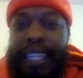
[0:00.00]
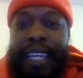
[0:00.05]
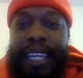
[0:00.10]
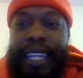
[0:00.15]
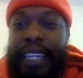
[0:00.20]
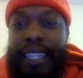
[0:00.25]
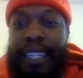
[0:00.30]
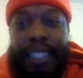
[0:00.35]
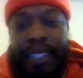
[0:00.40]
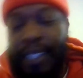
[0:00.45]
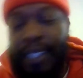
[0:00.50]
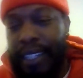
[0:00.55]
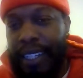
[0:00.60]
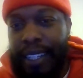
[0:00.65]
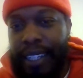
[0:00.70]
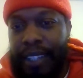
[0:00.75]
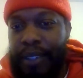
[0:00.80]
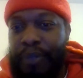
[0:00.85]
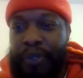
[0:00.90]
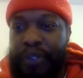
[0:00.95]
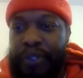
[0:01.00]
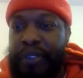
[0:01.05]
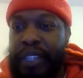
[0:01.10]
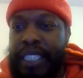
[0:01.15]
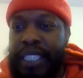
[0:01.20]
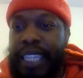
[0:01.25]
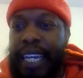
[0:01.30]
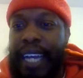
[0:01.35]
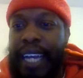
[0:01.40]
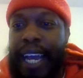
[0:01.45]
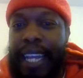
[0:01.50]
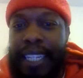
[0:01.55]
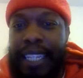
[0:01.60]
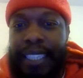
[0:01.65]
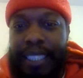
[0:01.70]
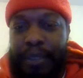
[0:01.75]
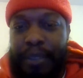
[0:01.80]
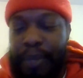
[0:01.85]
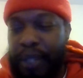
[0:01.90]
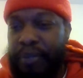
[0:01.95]
And reverse
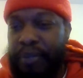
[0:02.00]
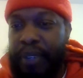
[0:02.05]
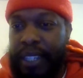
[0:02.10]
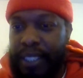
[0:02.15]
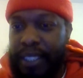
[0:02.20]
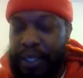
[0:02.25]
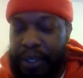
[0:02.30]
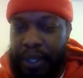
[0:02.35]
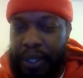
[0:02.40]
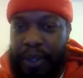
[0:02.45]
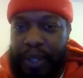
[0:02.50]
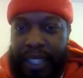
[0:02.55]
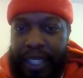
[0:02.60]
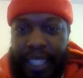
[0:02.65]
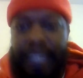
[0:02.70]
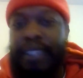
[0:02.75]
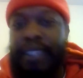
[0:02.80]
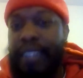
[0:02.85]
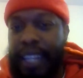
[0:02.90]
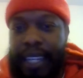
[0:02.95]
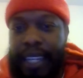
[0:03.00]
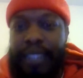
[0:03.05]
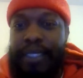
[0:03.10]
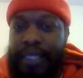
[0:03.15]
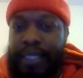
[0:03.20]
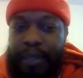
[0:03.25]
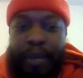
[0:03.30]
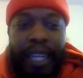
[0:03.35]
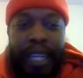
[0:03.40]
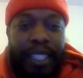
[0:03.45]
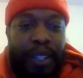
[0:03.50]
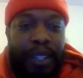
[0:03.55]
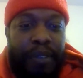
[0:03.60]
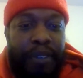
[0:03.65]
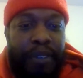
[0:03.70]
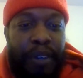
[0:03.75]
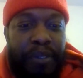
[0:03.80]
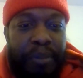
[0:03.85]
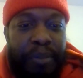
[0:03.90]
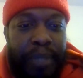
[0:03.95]
psychology, motherfuckers gonna go in there and somebody's gonna
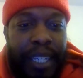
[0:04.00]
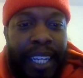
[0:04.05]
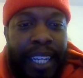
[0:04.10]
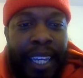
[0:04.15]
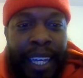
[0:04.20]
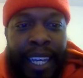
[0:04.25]
vote for me.